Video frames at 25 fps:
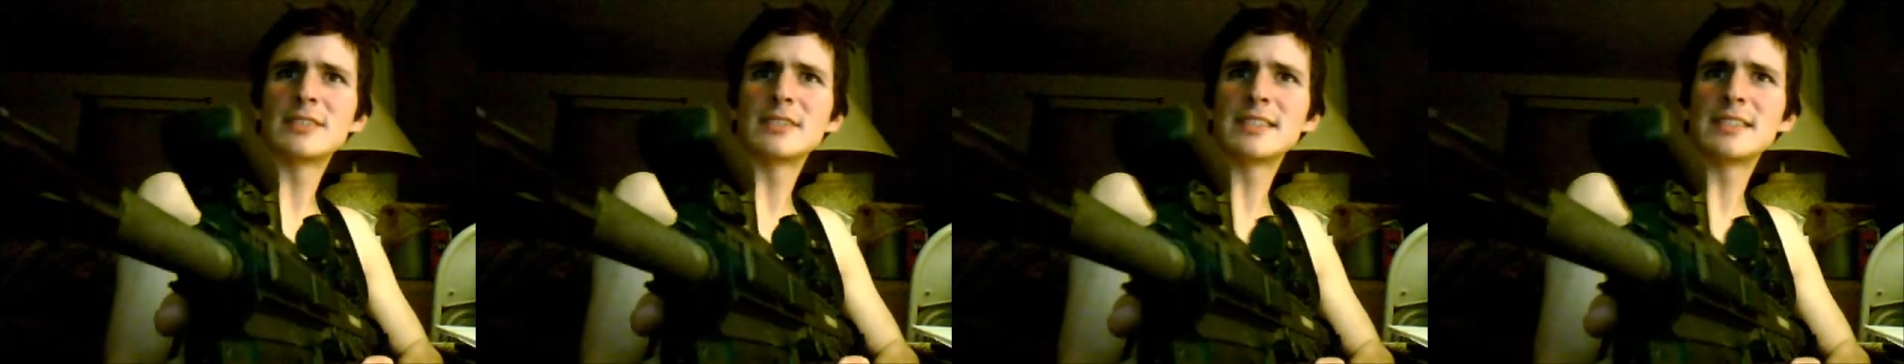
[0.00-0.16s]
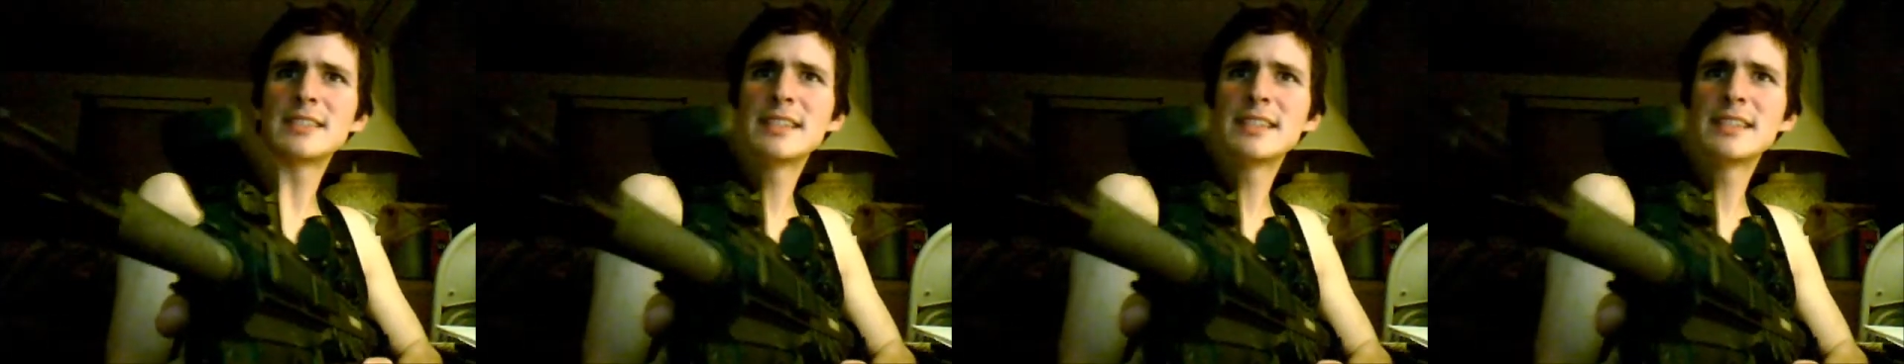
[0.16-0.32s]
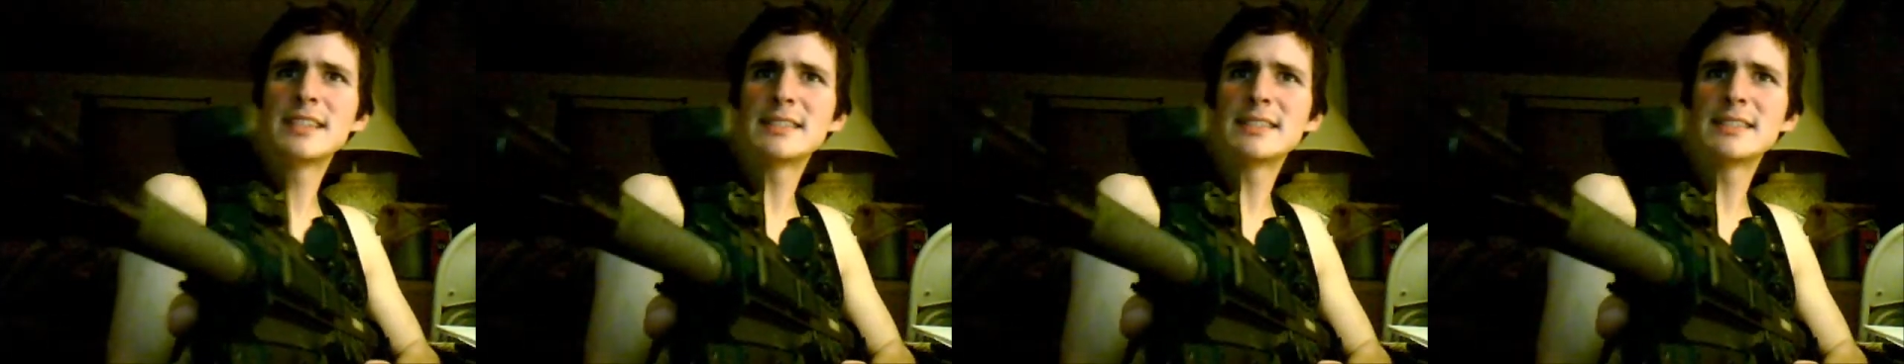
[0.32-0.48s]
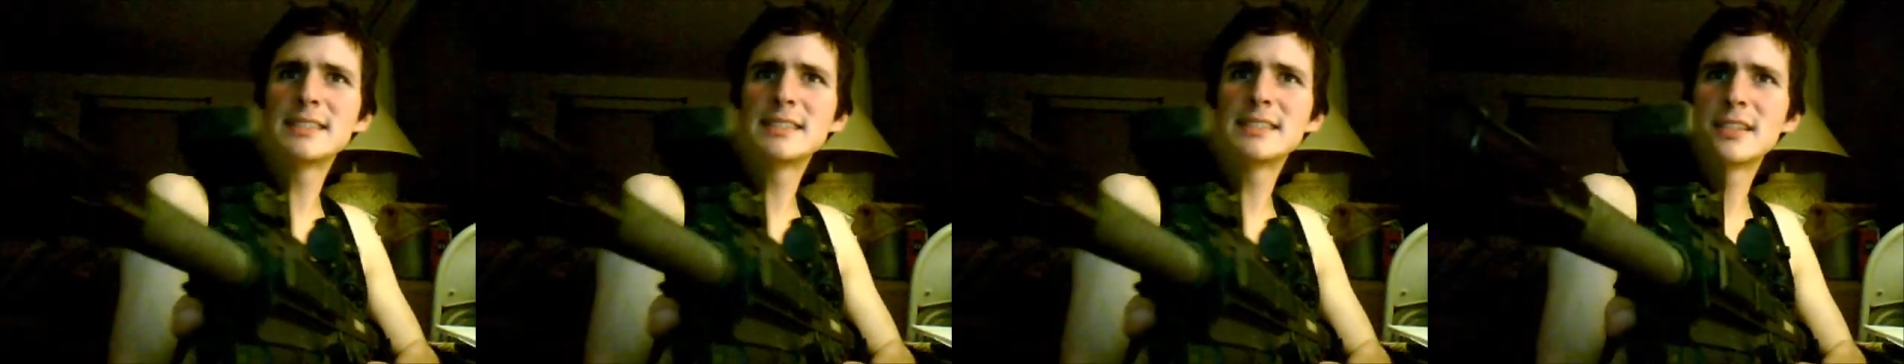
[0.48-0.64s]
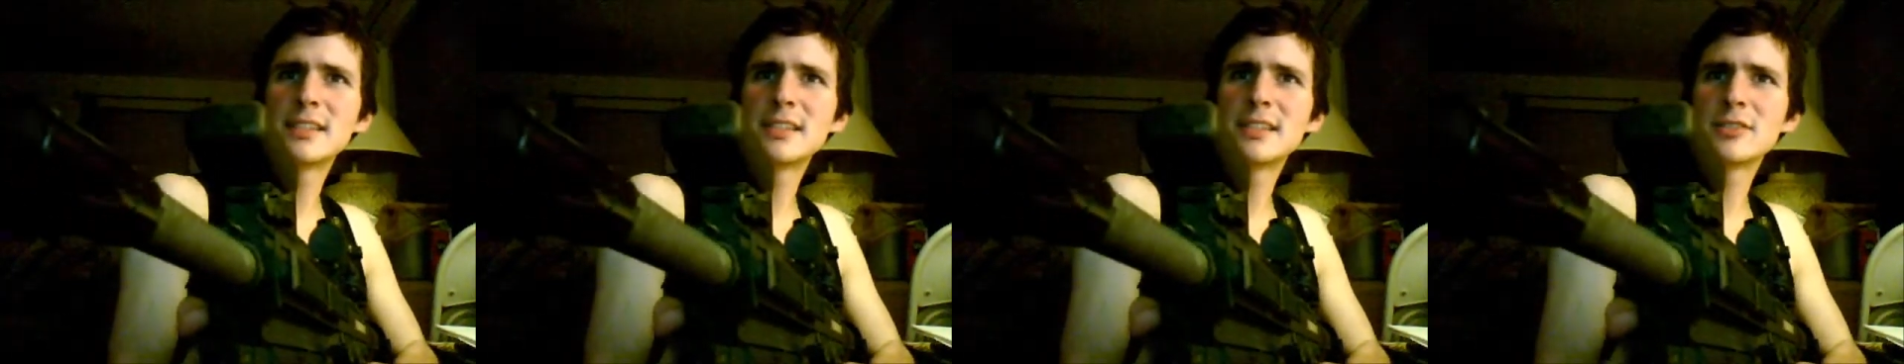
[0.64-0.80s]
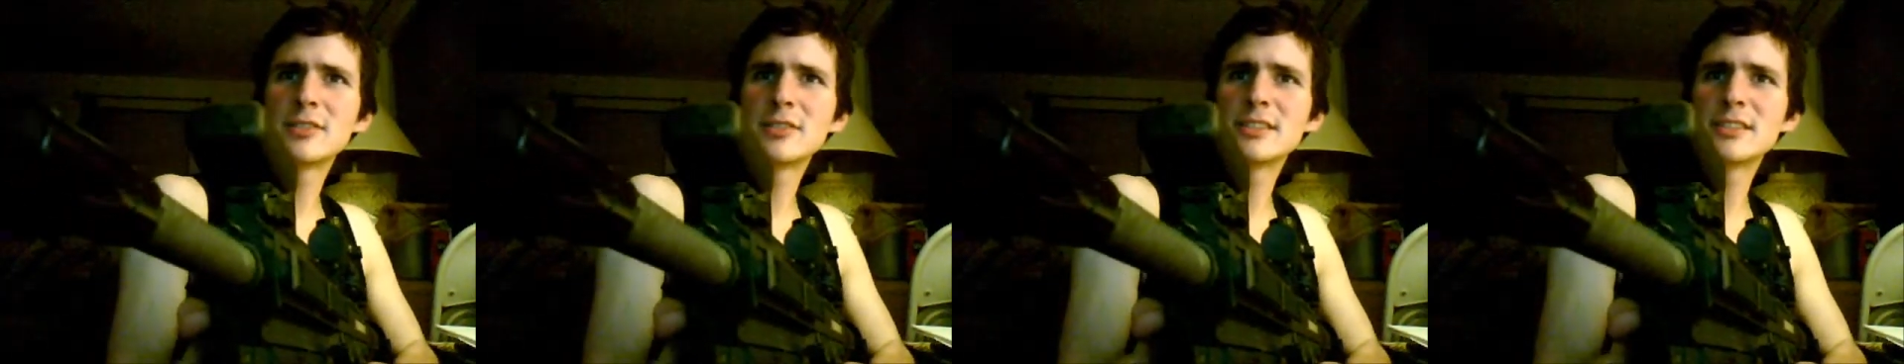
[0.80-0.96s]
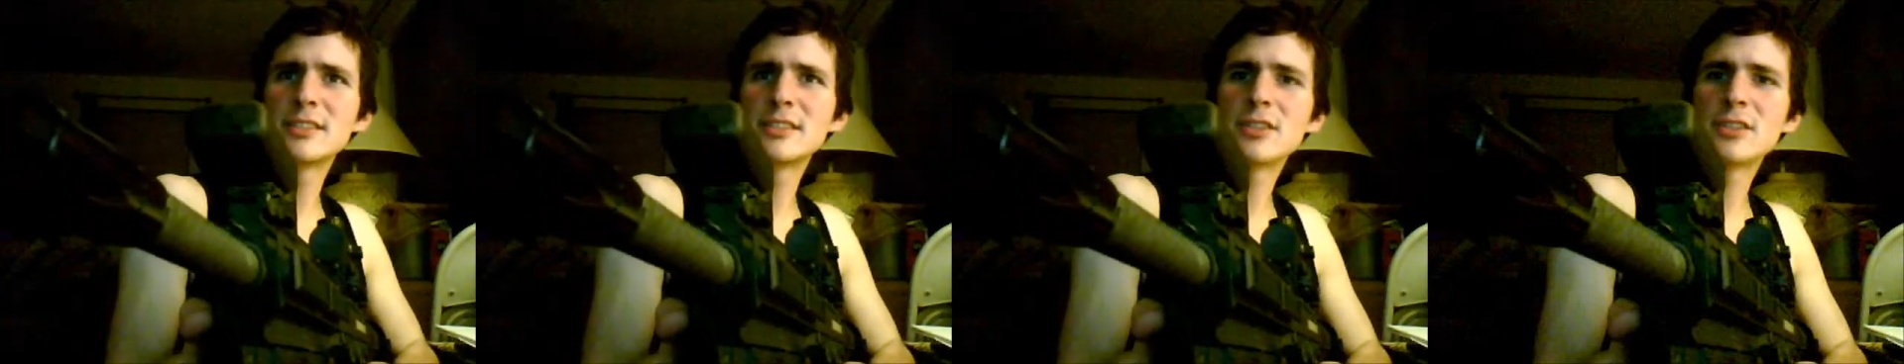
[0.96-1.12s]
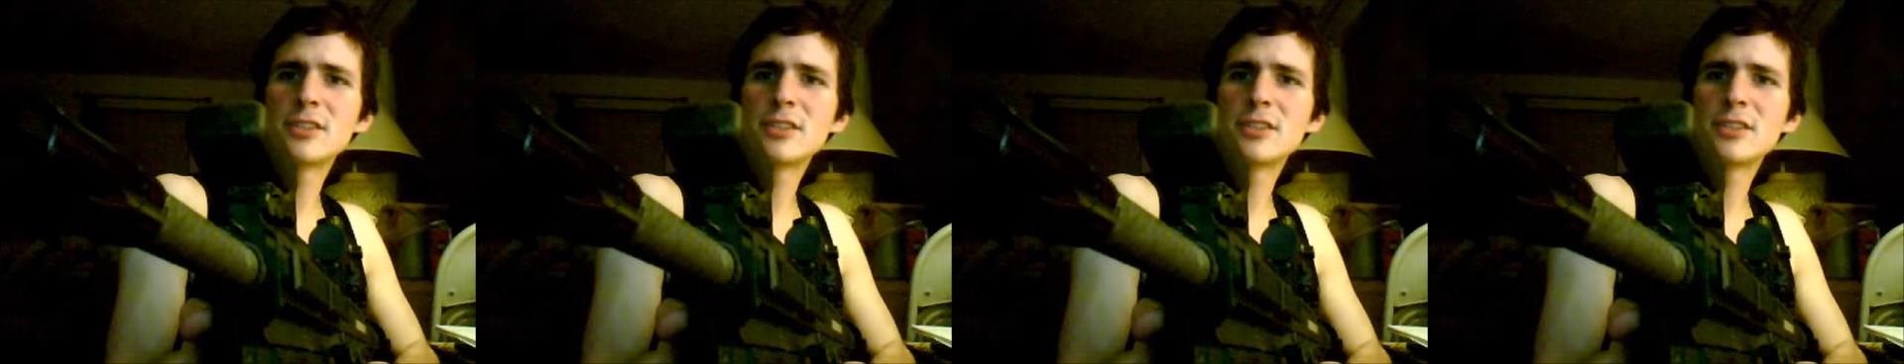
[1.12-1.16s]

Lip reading: C Series